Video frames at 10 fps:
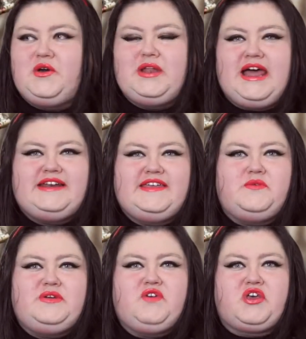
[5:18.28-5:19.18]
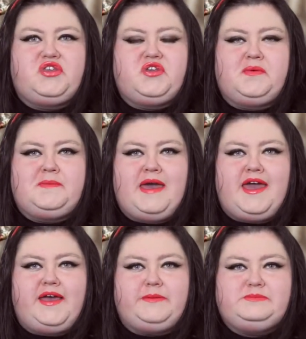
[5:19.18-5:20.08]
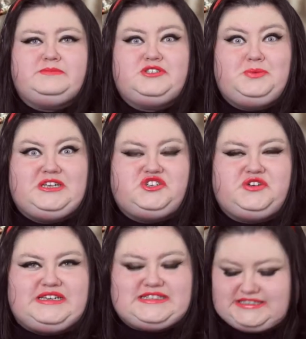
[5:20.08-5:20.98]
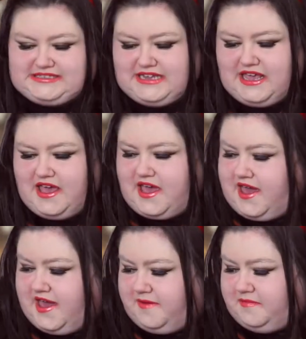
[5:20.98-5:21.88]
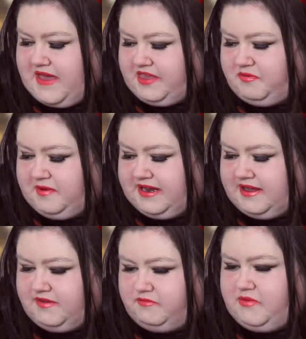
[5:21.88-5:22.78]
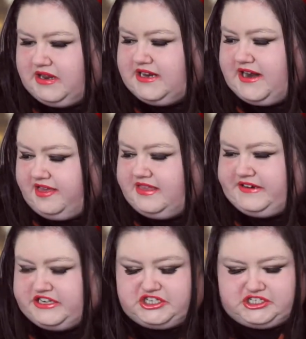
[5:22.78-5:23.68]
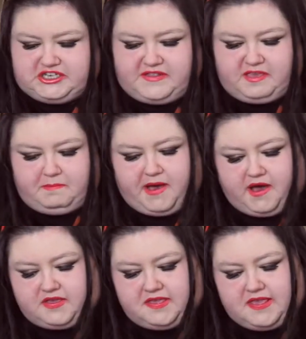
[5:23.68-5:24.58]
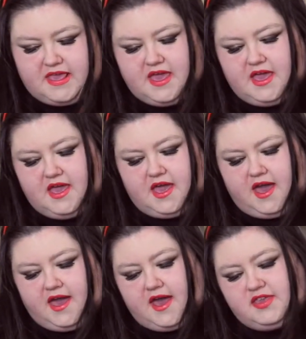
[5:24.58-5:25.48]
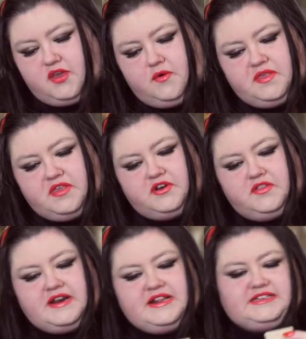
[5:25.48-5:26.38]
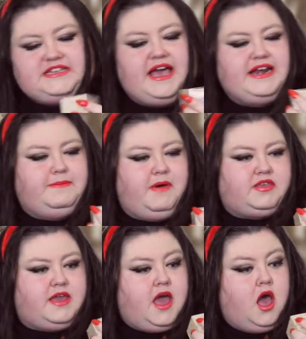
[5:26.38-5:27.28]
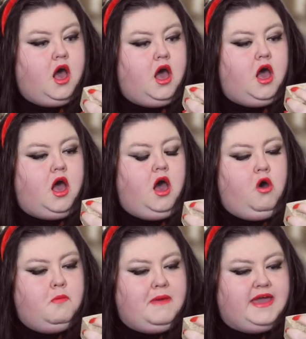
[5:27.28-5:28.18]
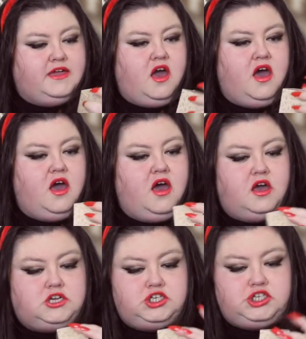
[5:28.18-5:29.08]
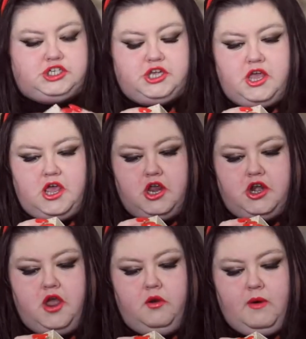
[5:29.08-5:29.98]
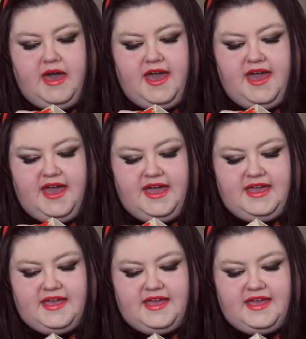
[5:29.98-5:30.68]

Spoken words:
cool idea that we've got some sweet treats. That's really, really nice addition to this box. So there's another little tiny box here. Oh my gosh! No way!